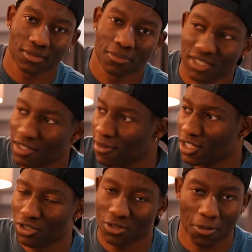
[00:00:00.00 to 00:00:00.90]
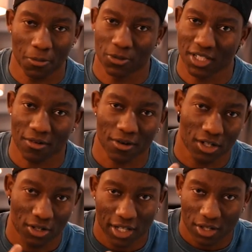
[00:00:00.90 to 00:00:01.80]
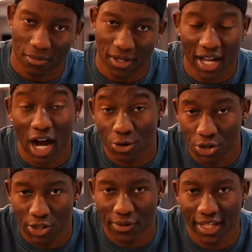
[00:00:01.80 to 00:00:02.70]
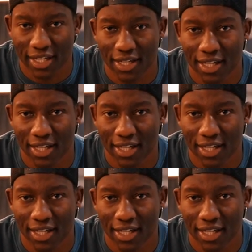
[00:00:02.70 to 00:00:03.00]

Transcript: Because eventually those people will turn around and look at you and be like, how are you doing it?